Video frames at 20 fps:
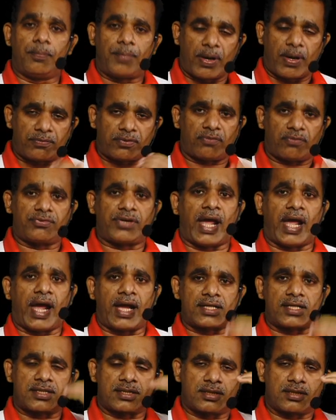payment of
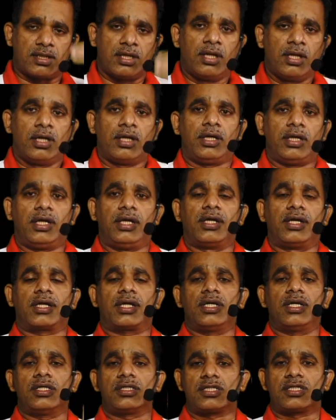tax,
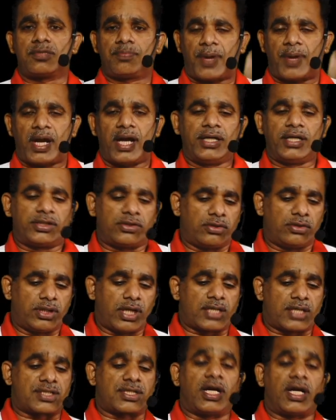interest, penalty,
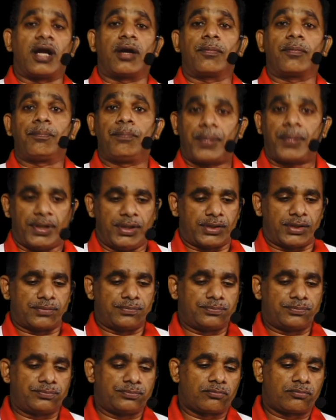extra are paid.
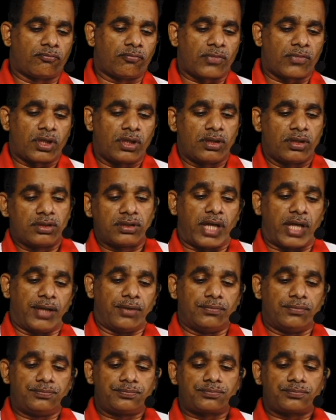Then